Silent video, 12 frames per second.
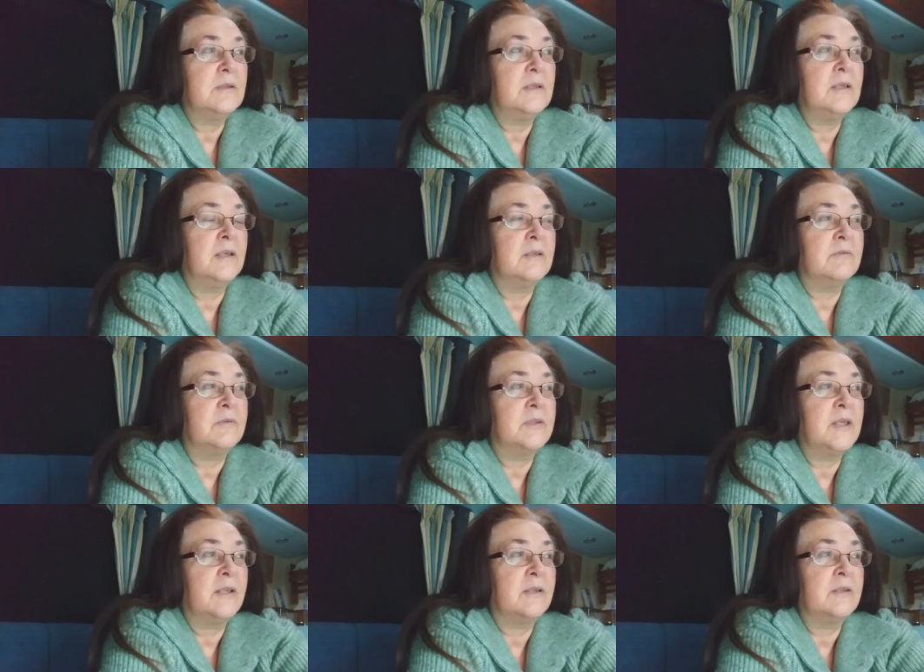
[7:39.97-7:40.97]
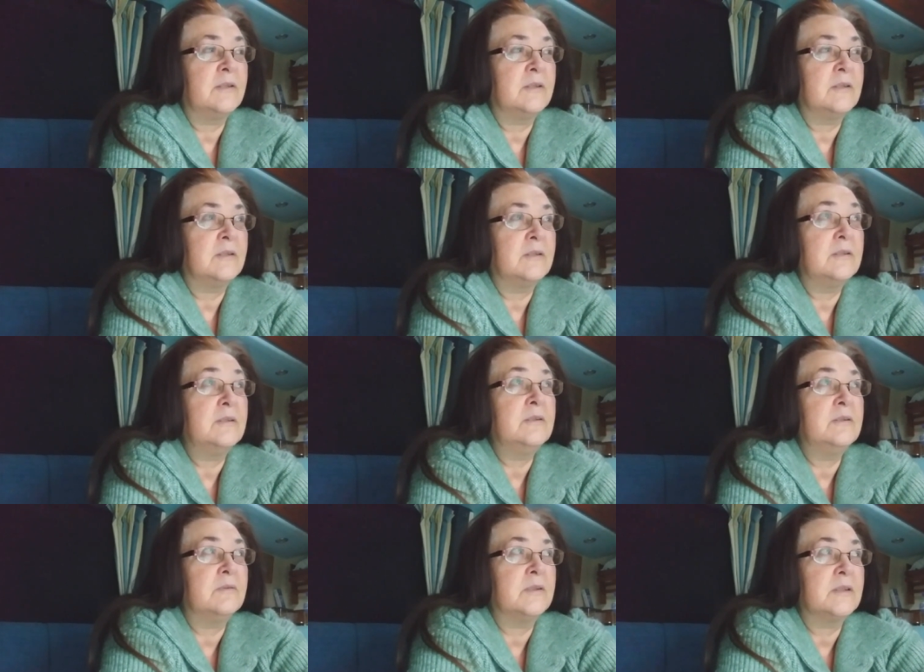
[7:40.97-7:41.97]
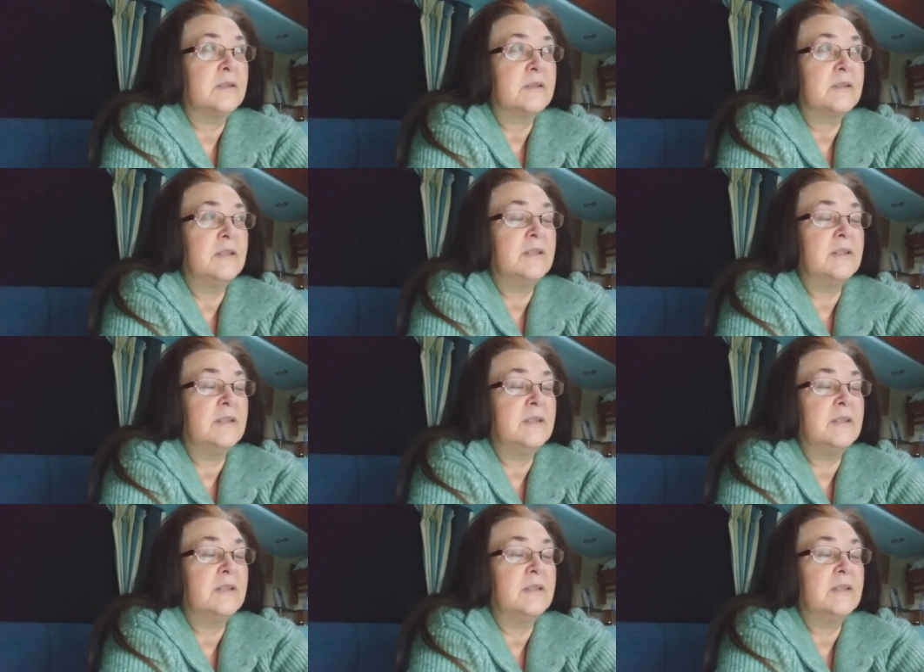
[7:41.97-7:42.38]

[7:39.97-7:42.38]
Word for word: life, death and the universe